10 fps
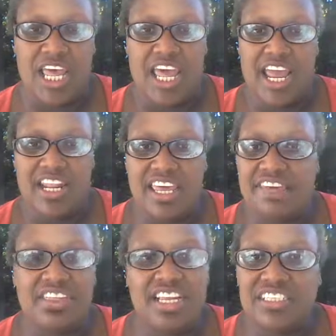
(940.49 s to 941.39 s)
And
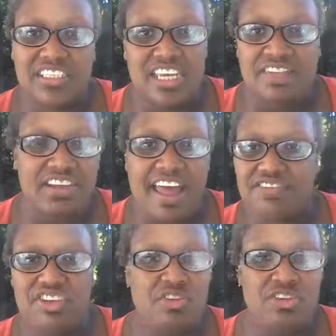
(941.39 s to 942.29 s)
even this is even after
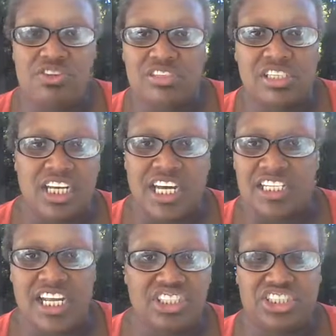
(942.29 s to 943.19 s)
you using the
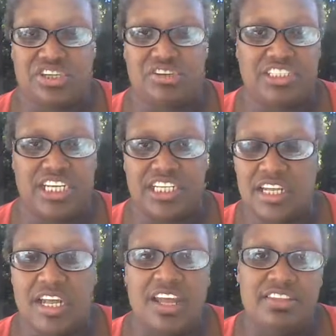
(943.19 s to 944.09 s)
conditioners and
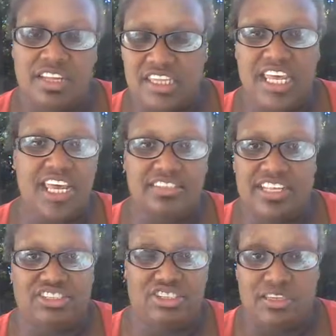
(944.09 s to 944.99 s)
the things
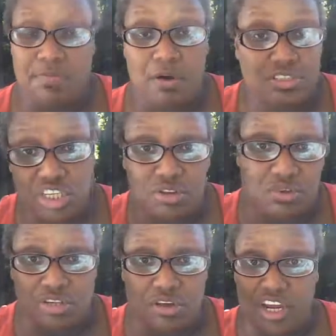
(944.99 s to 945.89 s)
that you're supposed to use
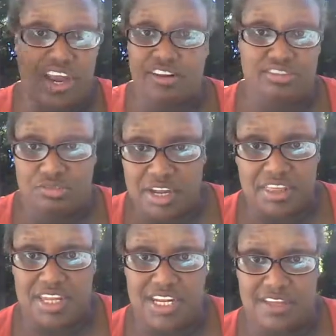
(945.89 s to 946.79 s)
on your hair to
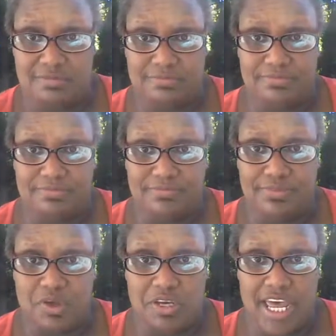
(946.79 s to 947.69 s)
strengthen it
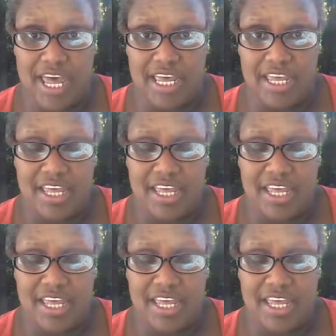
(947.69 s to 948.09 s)
okay?